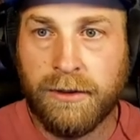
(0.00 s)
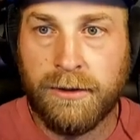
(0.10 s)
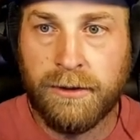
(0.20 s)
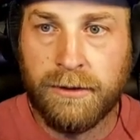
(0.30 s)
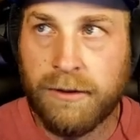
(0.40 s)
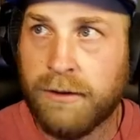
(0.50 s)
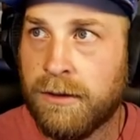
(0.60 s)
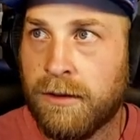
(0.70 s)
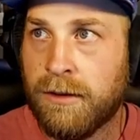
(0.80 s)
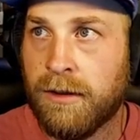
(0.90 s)

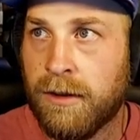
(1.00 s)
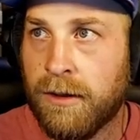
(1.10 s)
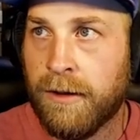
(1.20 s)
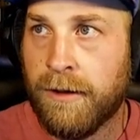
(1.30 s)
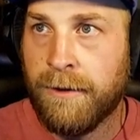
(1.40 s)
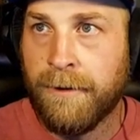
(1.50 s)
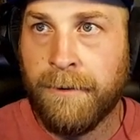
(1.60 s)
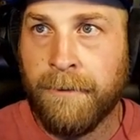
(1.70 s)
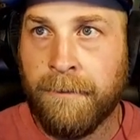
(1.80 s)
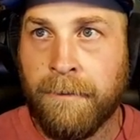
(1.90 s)

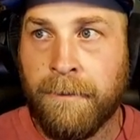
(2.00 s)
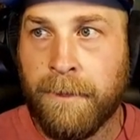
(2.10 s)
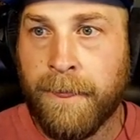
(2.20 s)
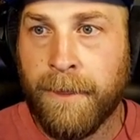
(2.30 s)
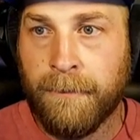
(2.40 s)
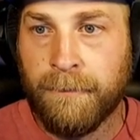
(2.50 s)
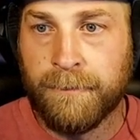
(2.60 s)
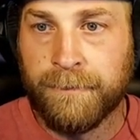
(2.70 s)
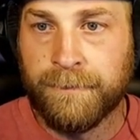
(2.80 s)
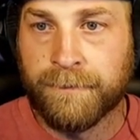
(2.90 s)

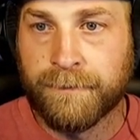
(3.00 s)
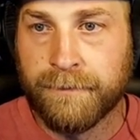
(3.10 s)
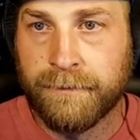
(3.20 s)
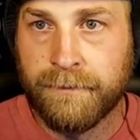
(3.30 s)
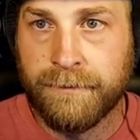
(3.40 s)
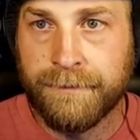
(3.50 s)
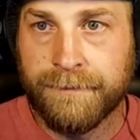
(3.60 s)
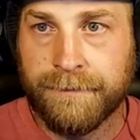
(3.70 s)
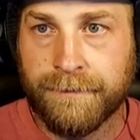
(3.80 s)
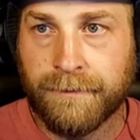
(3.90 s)

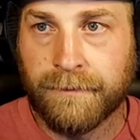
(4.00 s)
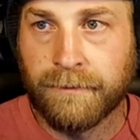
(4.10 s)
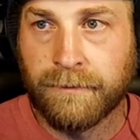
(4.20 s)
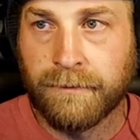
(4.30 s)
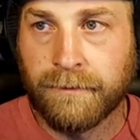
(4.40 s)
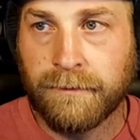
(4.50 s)
No words are spoken by the person on screen.